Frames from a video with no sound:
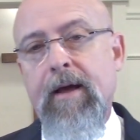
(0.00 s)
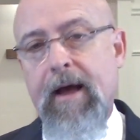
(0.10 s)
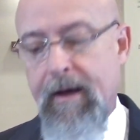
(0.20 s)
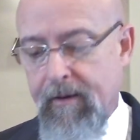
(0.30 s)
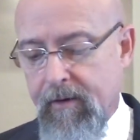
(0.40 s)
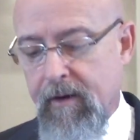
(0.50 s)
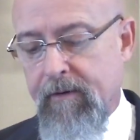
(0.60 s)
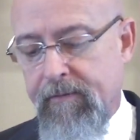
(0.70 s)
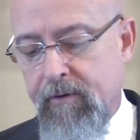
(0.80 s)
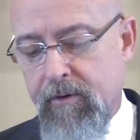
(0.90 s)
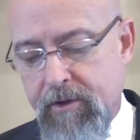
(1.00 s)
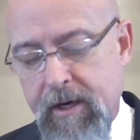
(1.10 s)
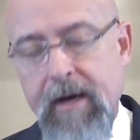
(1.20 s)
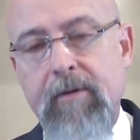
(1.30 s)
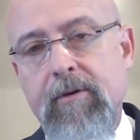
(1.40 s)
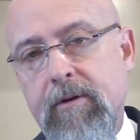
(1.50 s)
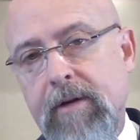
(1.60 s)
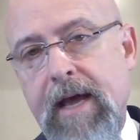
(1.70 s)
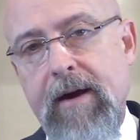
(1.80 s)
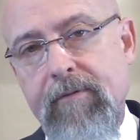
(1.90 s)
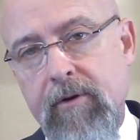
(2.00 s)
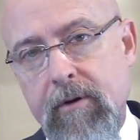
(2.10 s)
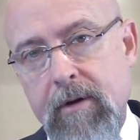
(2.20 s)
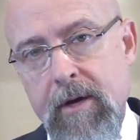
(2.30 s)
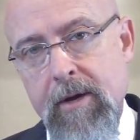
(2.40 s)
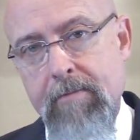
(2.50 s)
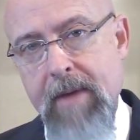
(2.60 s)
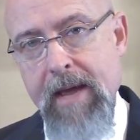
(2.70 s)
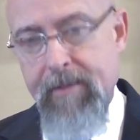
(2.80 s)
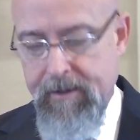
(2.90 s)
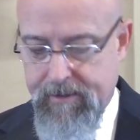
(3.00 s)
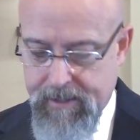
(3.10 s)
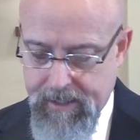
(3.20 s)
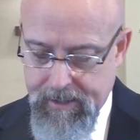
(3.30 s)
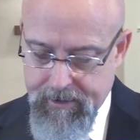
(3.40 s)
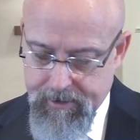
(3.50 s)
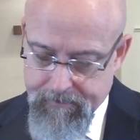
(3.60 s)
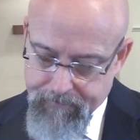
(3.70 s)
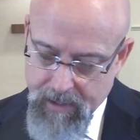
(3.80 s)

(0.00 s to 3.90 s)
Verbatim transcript: out of your childhood, out of your baby stage,